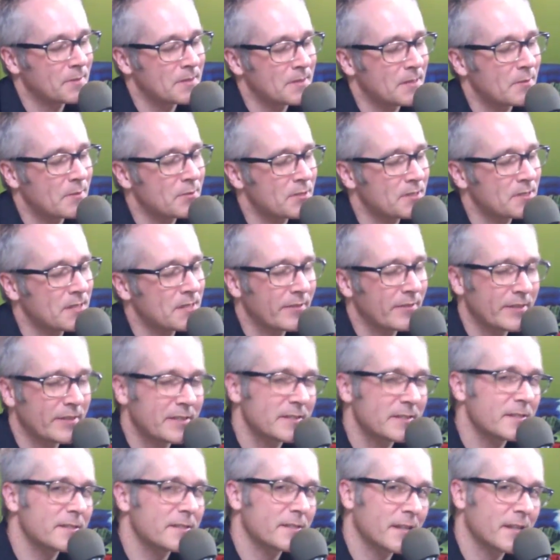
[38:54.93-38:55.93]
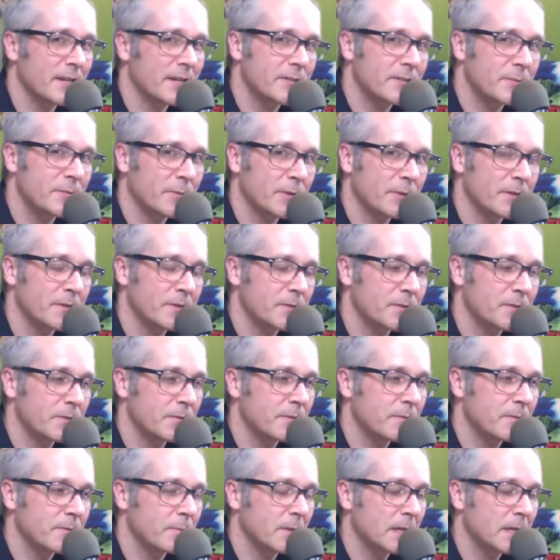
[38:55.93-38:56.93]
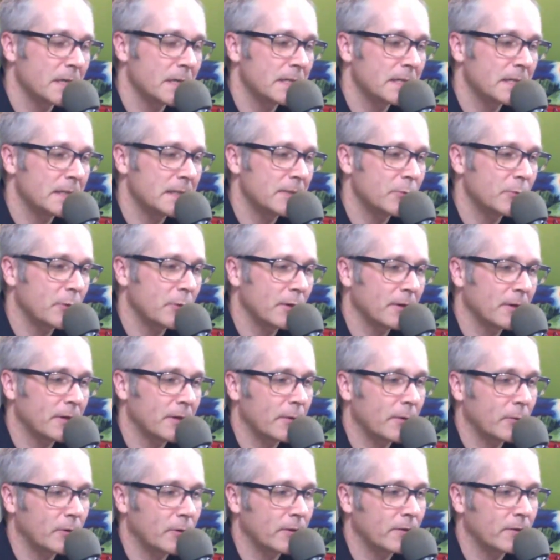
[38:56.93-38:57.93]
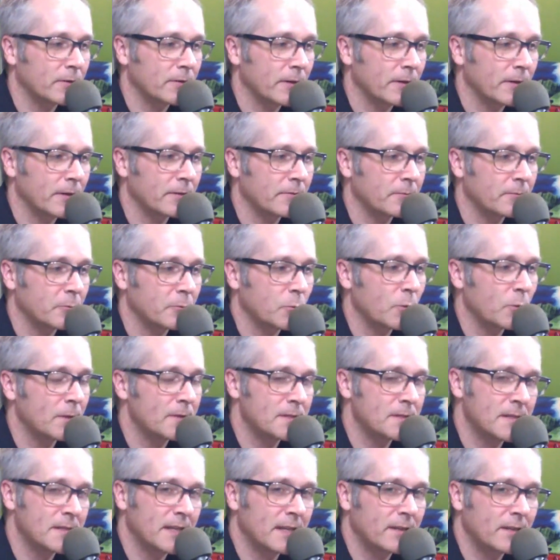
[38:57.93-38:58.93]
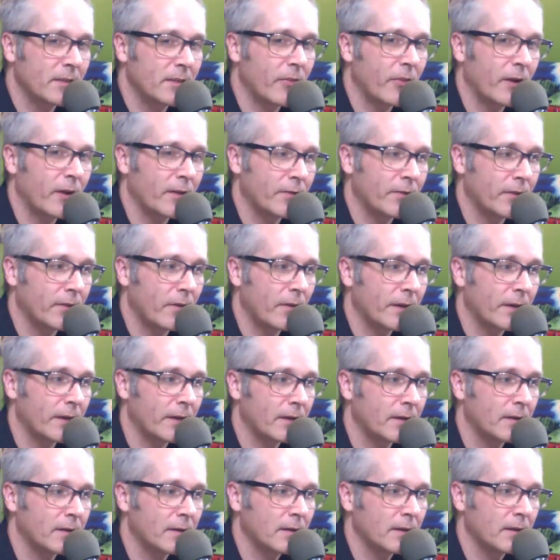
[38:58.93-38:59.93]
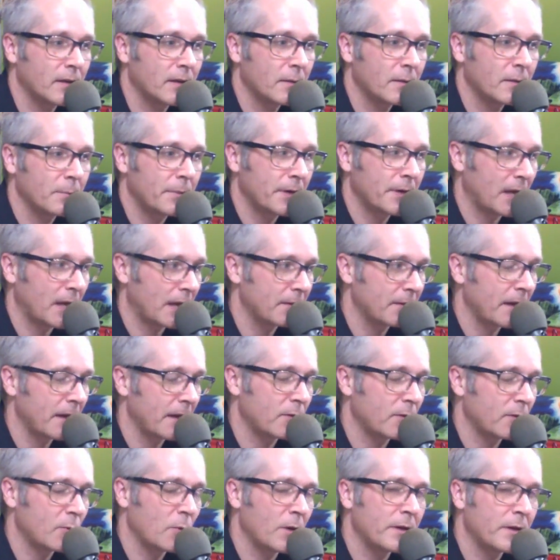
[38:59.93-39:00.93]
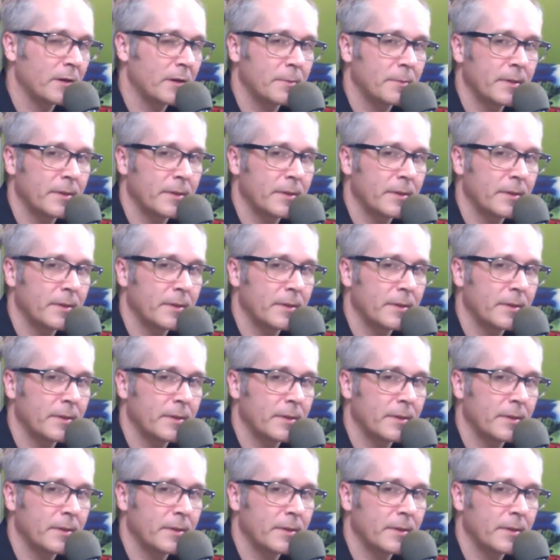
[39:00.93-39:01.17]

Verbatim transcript: i was just having this discussion with a student of mine where they were kind of wincing at the thought that like but i i don't want to